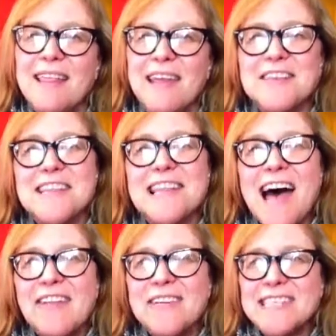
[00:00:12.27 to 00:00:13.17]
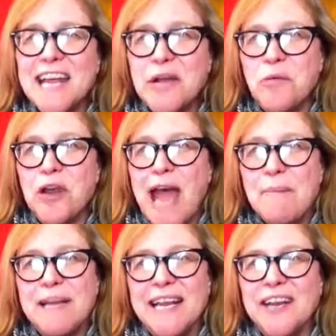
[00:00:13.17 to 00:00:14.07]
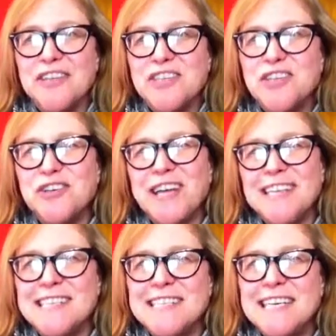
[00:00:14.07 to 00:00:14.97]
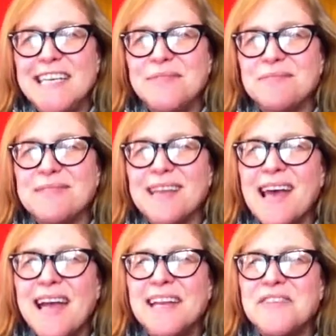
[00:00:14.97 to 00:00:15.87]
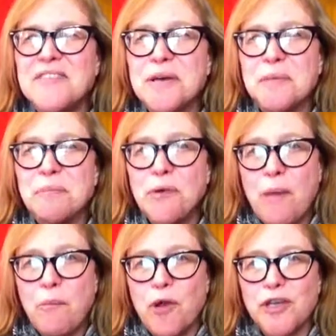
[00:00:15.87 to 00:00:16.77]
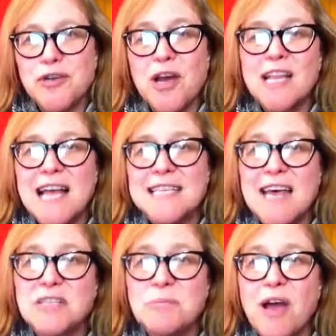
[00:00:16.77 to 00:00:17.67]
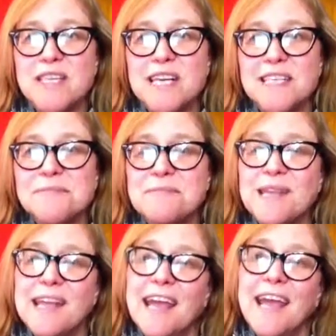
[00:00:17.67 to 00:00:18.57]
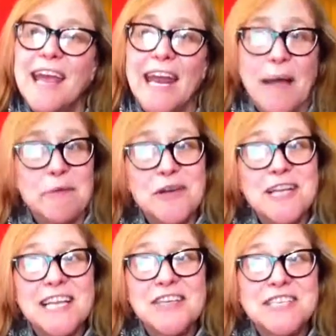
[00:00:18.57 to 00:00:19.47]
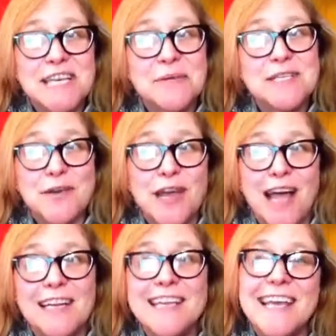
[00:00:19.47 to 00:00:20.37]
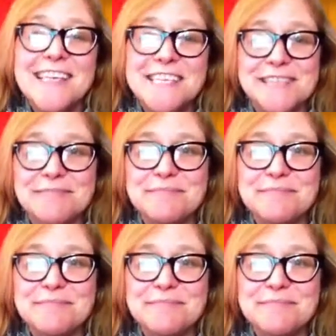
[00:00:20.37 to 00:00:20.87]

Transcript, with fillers: There's a lot of exciting work happening here that you don't get to see, kind of the prep work to our glass house project, and I'm going to let you see what's going on in the kitchen.